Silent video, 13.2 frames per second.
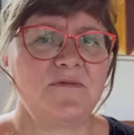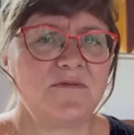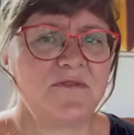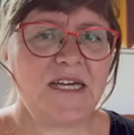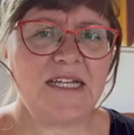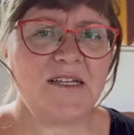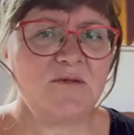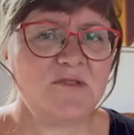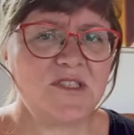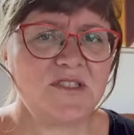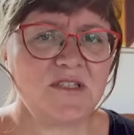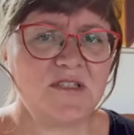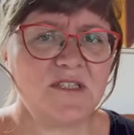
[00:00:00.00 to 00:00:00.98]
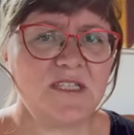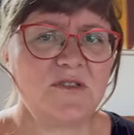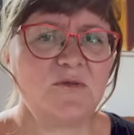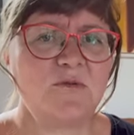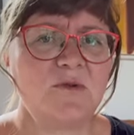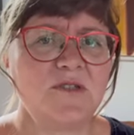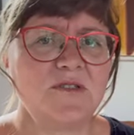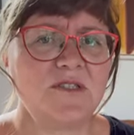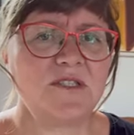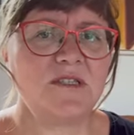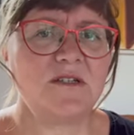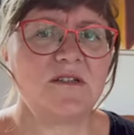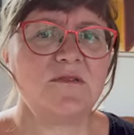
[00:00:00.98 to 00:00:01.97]
final result that you
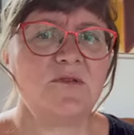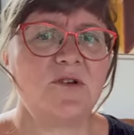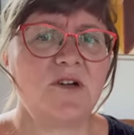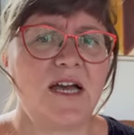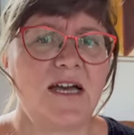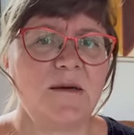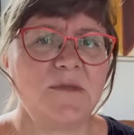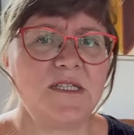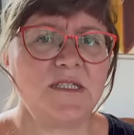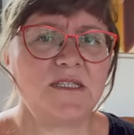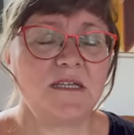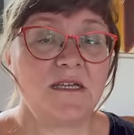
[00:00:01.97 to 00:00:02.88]
wanted on your garment?